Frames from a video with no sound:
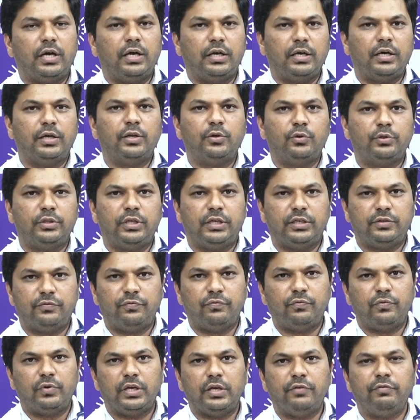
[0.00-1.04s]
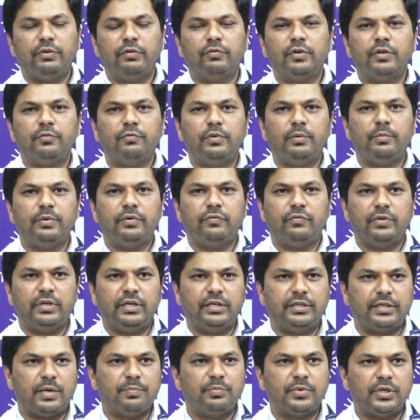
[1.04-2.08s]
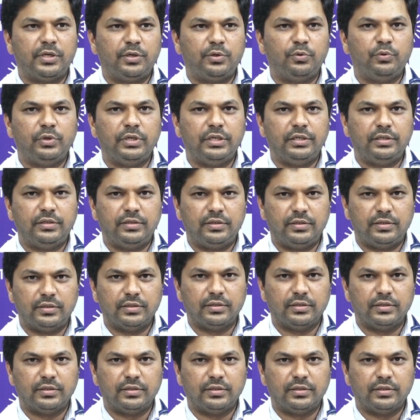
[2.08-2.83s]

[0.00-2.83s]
I know that everyone will be very tempted to eat.